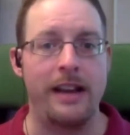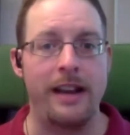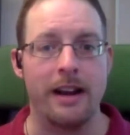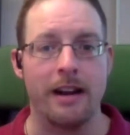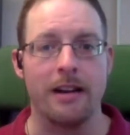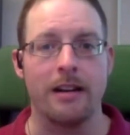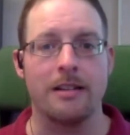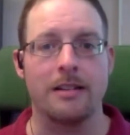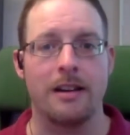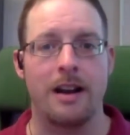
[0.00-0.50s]

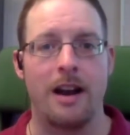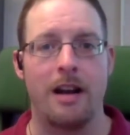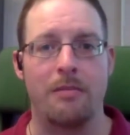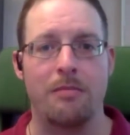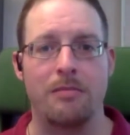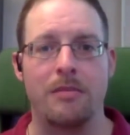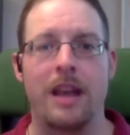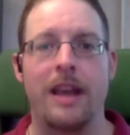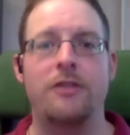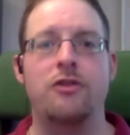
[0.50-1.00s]
here,
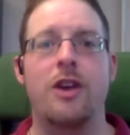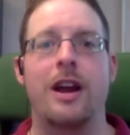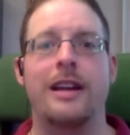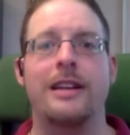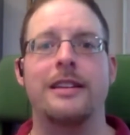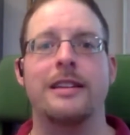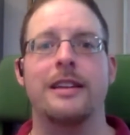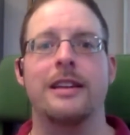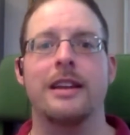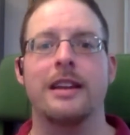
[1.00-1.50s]
like trying
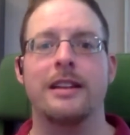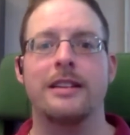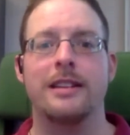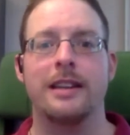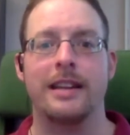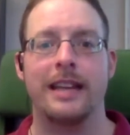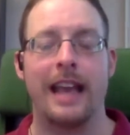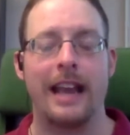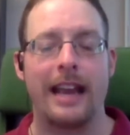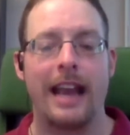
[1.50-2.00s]
to
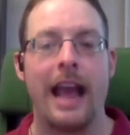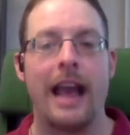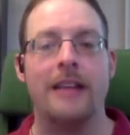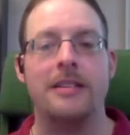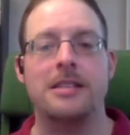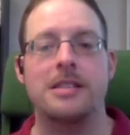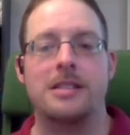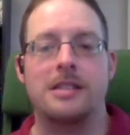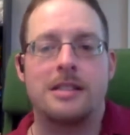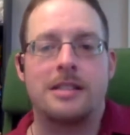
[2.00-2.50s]
get
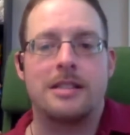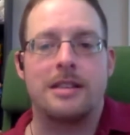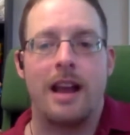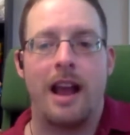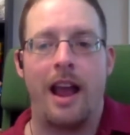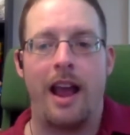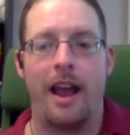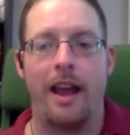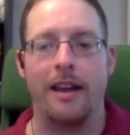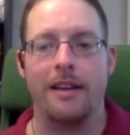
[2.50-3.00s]
guests
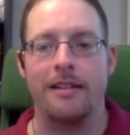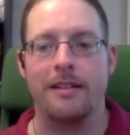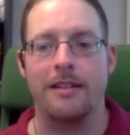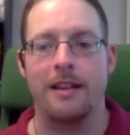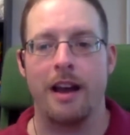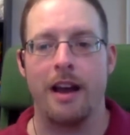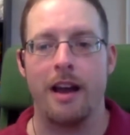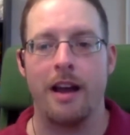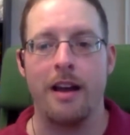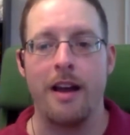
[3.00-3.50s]
and
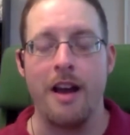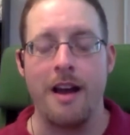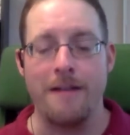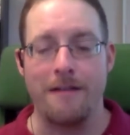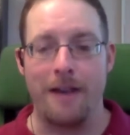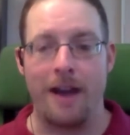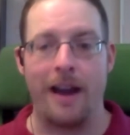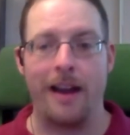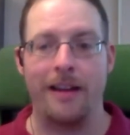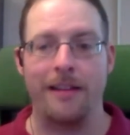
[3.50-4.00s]

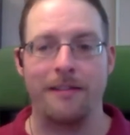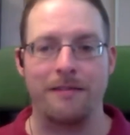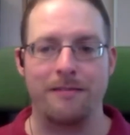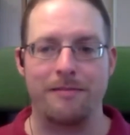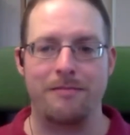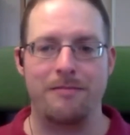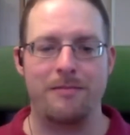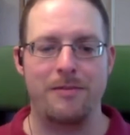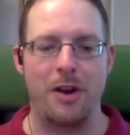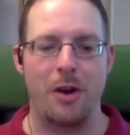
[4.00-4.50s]
find,
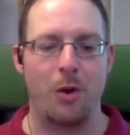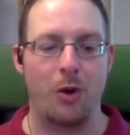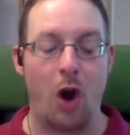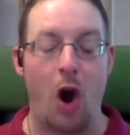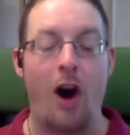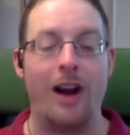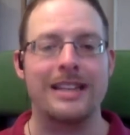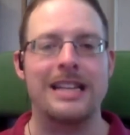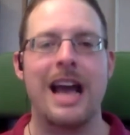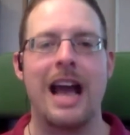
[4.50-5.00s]
you know,
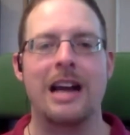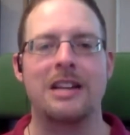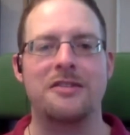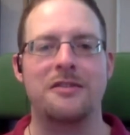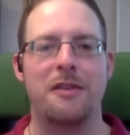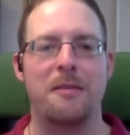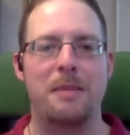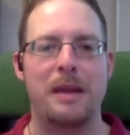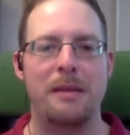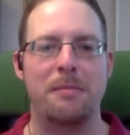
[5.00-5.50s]
contacts
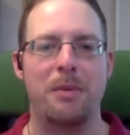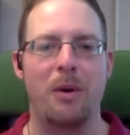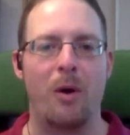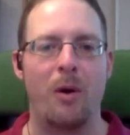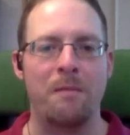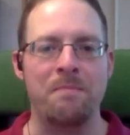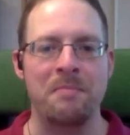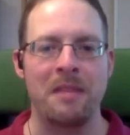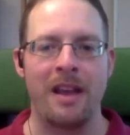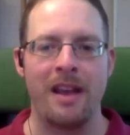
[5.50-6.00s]
for
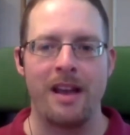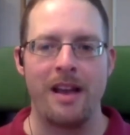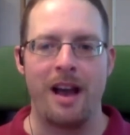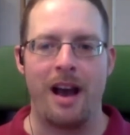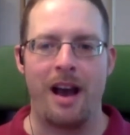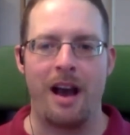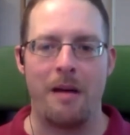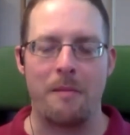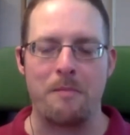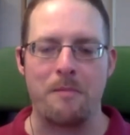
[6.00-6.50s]
people.
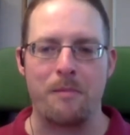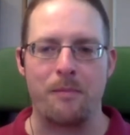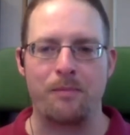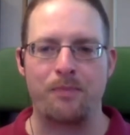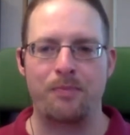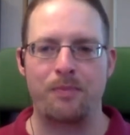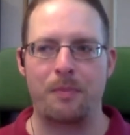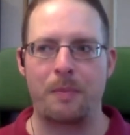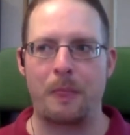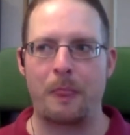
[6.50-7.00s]

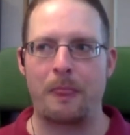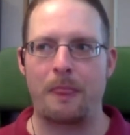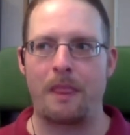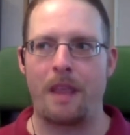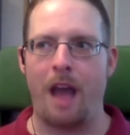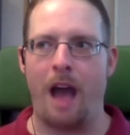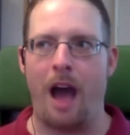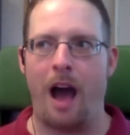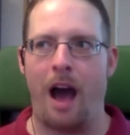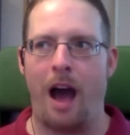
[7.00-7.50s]

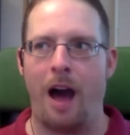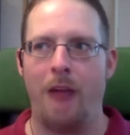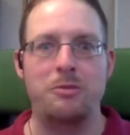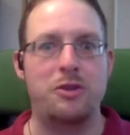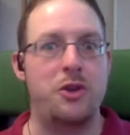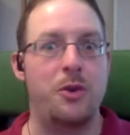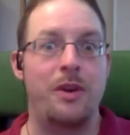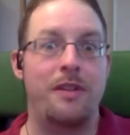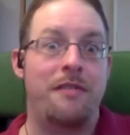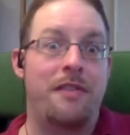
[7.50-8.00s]
I'm
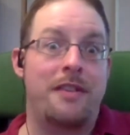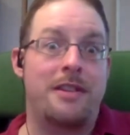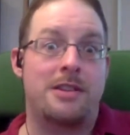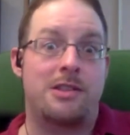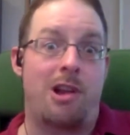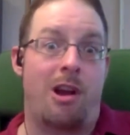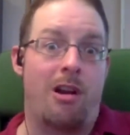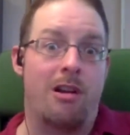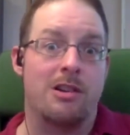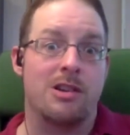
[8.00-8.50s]
shooting for the
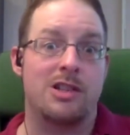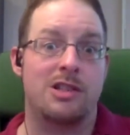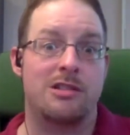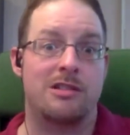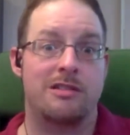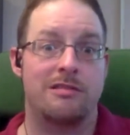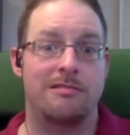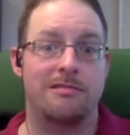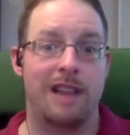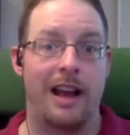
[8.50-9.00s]

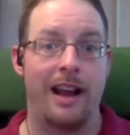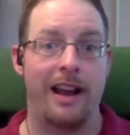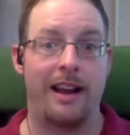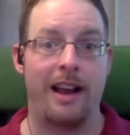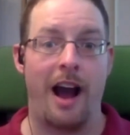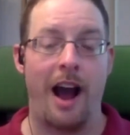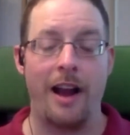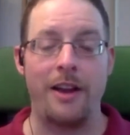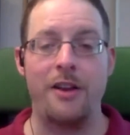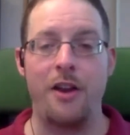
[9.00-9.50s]
stars. Like,
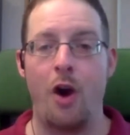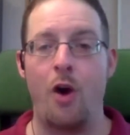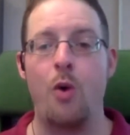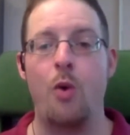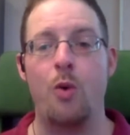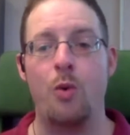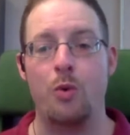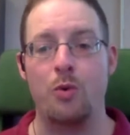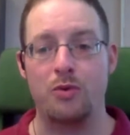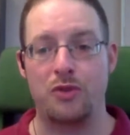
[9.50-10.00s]
I
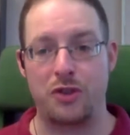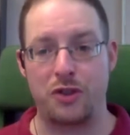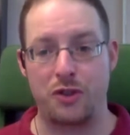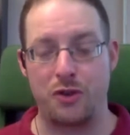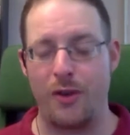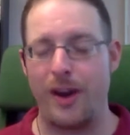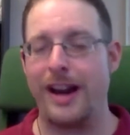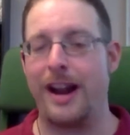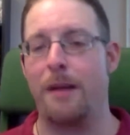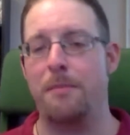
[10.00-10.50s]
know
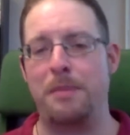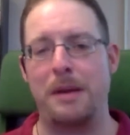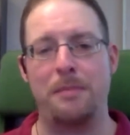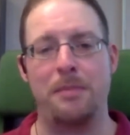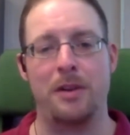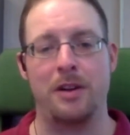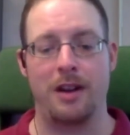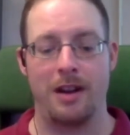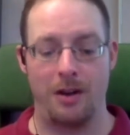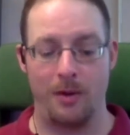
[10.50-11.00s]
straight up
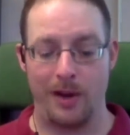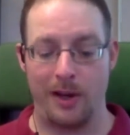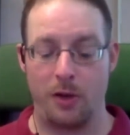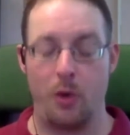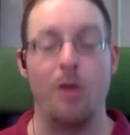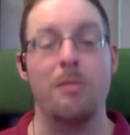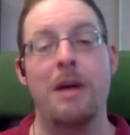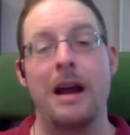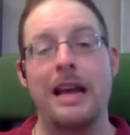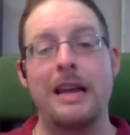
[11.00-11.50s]
people are going to
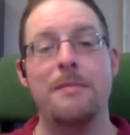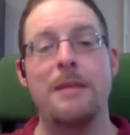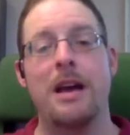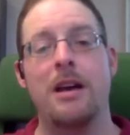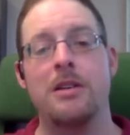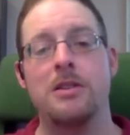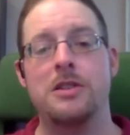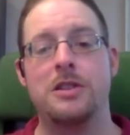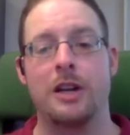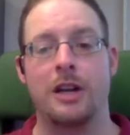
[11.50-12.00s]
ignore my
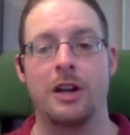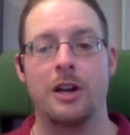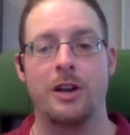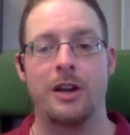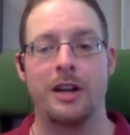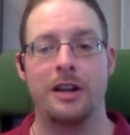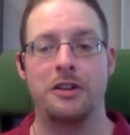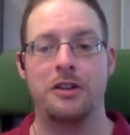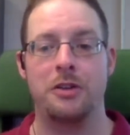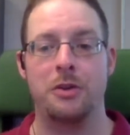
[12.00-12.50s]
emails. They're
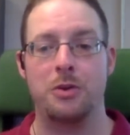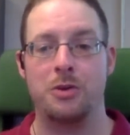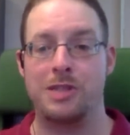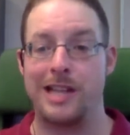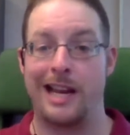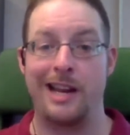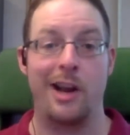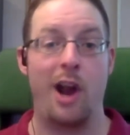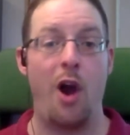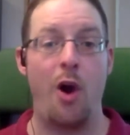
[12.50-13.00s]
going to
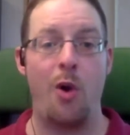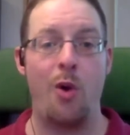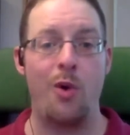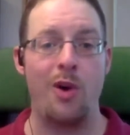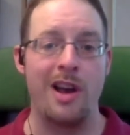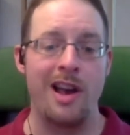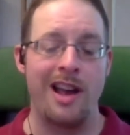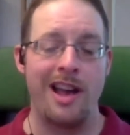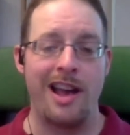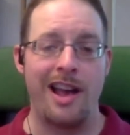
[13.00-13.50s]
say
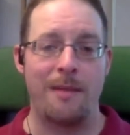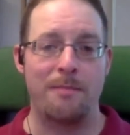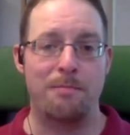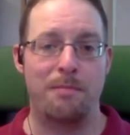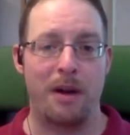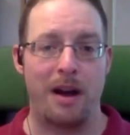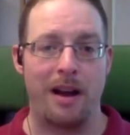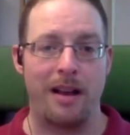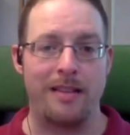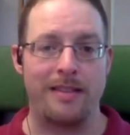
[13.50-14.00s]
no,
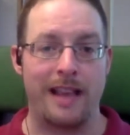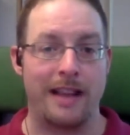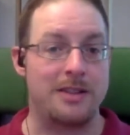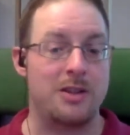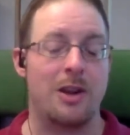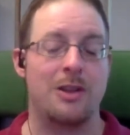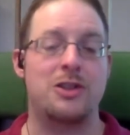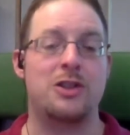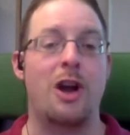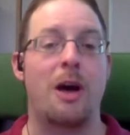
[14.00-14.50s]
but that's
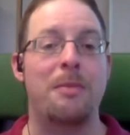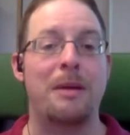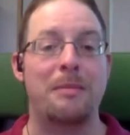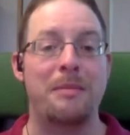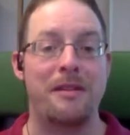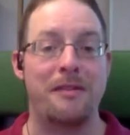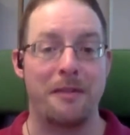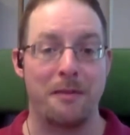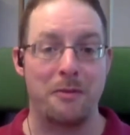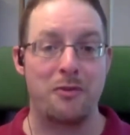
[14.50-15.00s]
not stopping
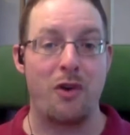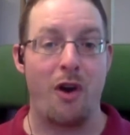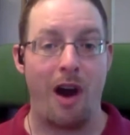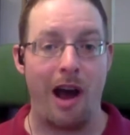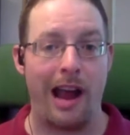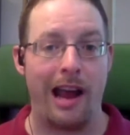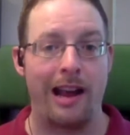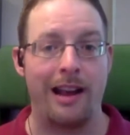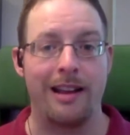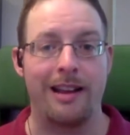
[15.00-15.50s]
me from
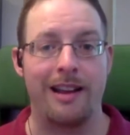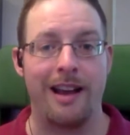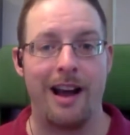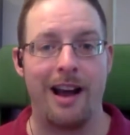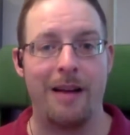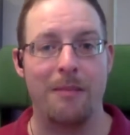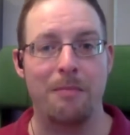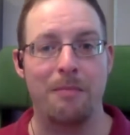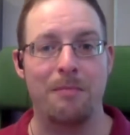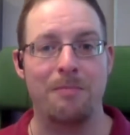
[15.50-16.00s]
trying.
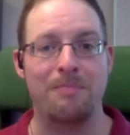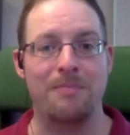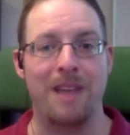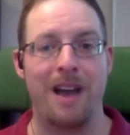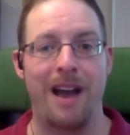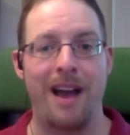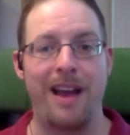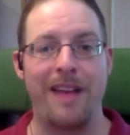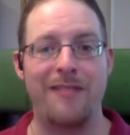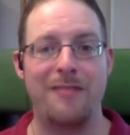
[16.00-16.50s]

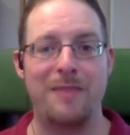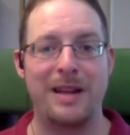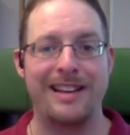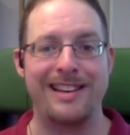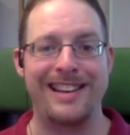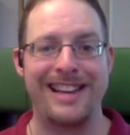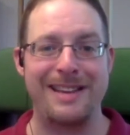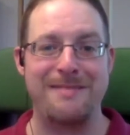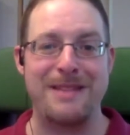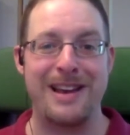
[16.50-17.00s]
I have
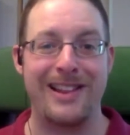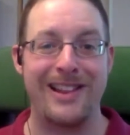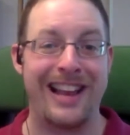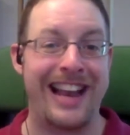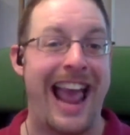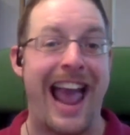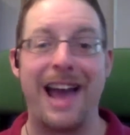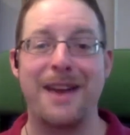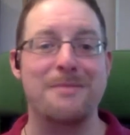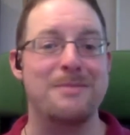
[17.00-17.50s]
been
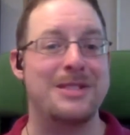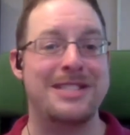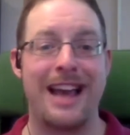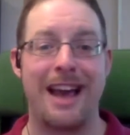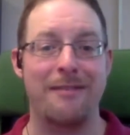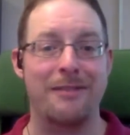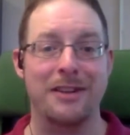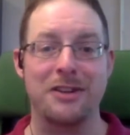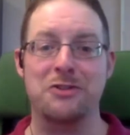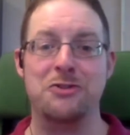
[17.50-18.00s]
emailing Adam
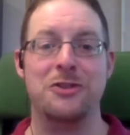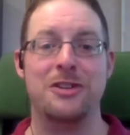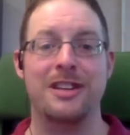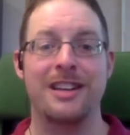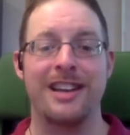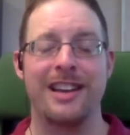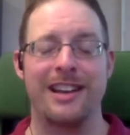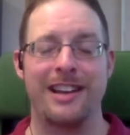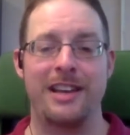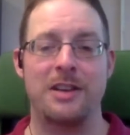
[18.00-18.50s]
Savage.
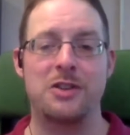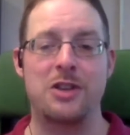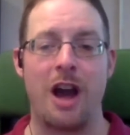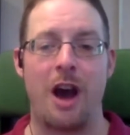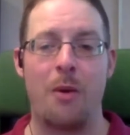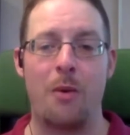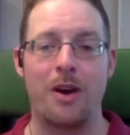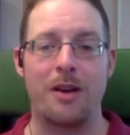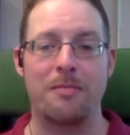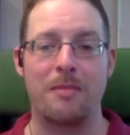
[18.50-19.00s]
He's
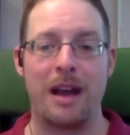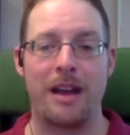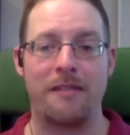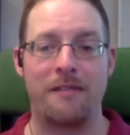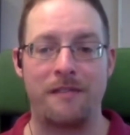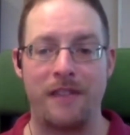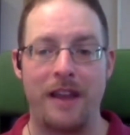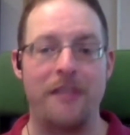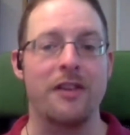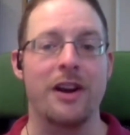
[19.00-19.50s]
got one of my
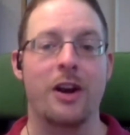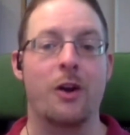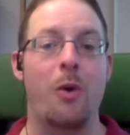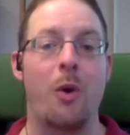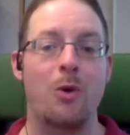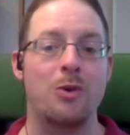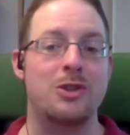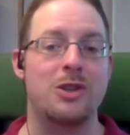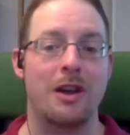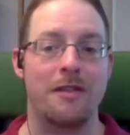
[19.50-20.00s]
favorite
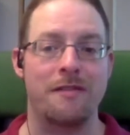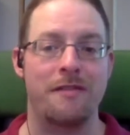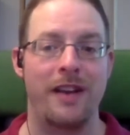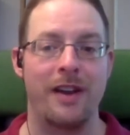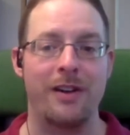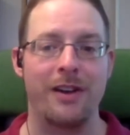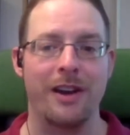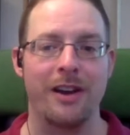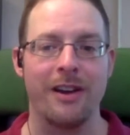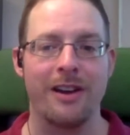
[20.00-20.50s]
quotes on
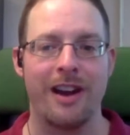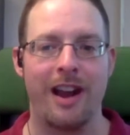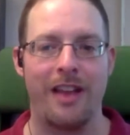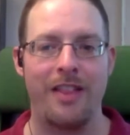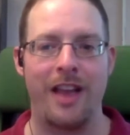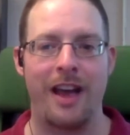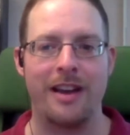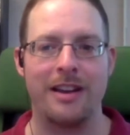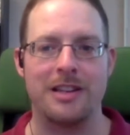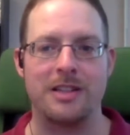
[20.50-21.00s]
failure,
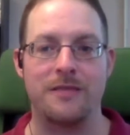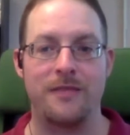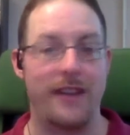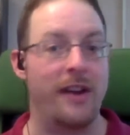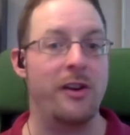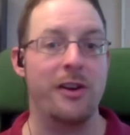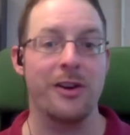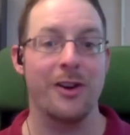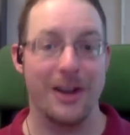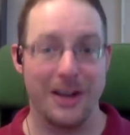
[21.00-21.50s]
and that is,
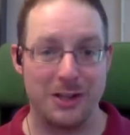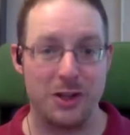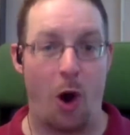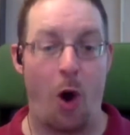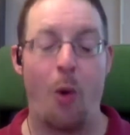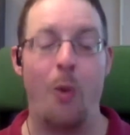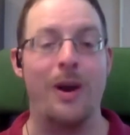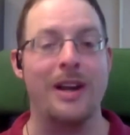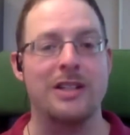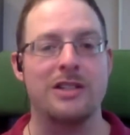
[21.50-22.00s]
failure is
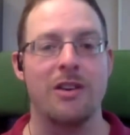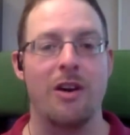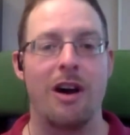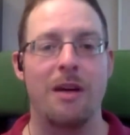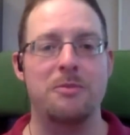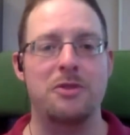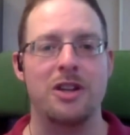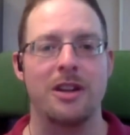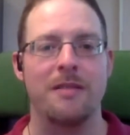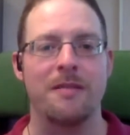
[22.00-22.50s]
always an
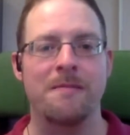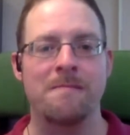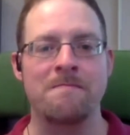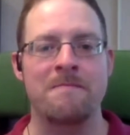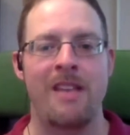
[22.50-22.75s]
option.